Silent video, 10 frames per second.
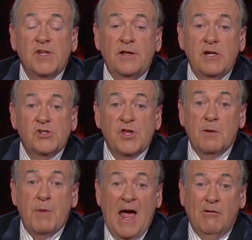say this,
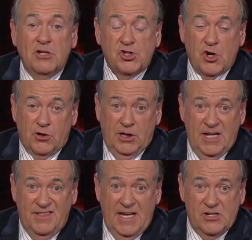their parents
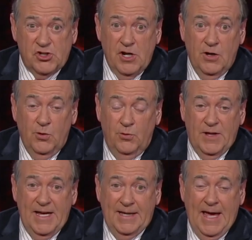certainly think so.
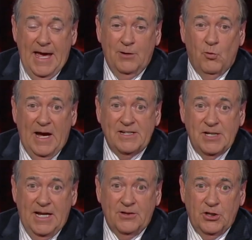They can't wait
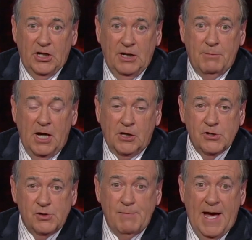to get the little
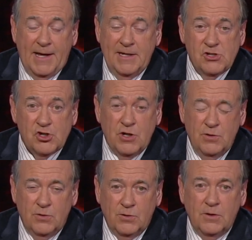buggers back in
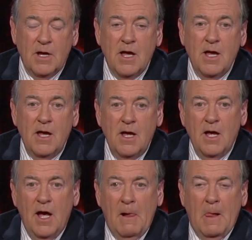school.
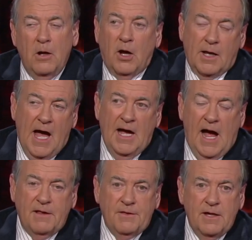Look,
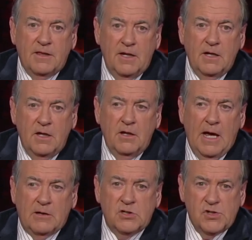I think that
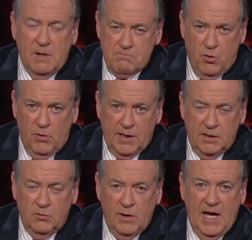at some
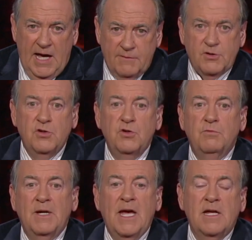point we have
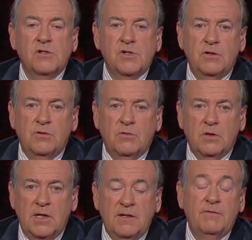to begin to
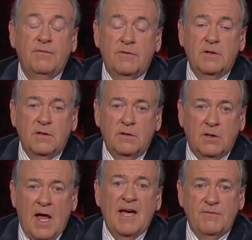live
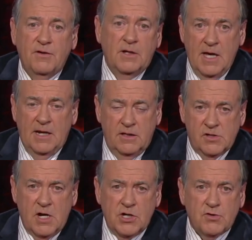life again in
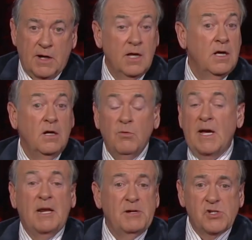this country.
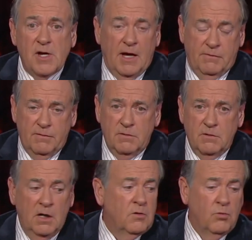We got to be safe,
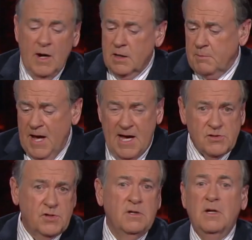you know, wear the
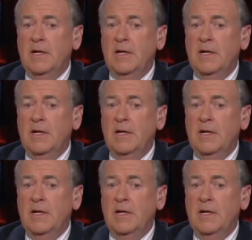mask,